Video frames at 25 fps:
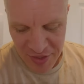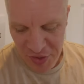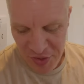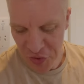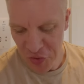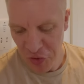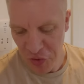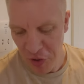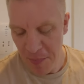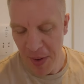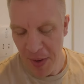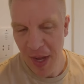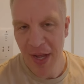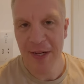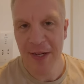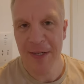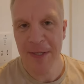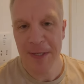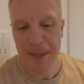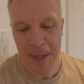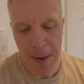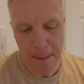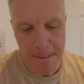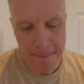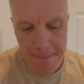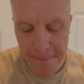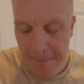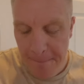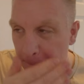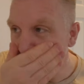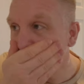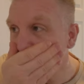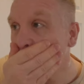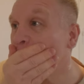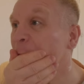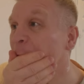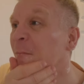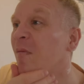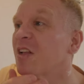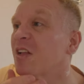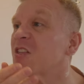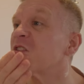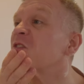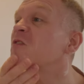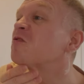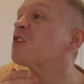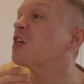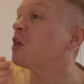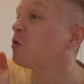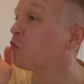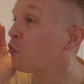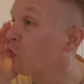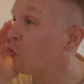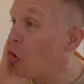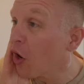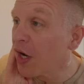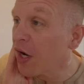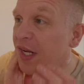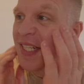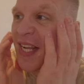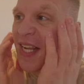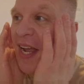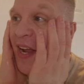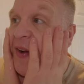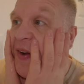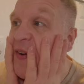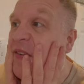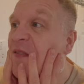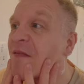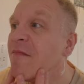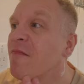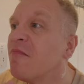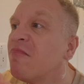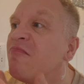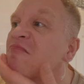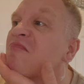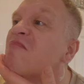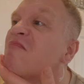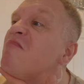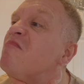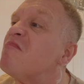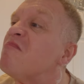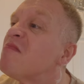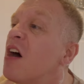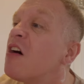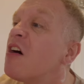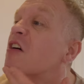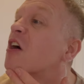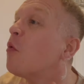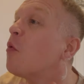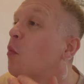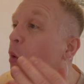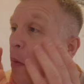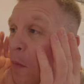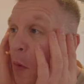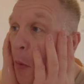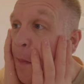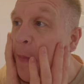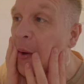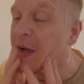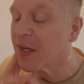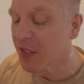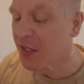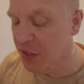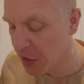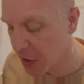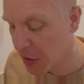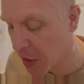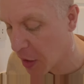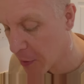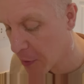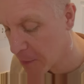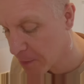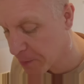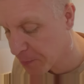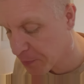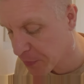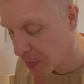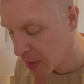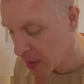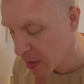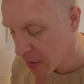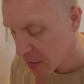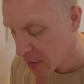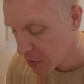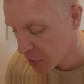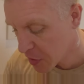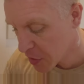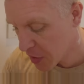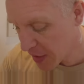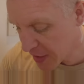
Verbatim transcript: just dry my hand. That's took it right down. I've got one more pass to go, so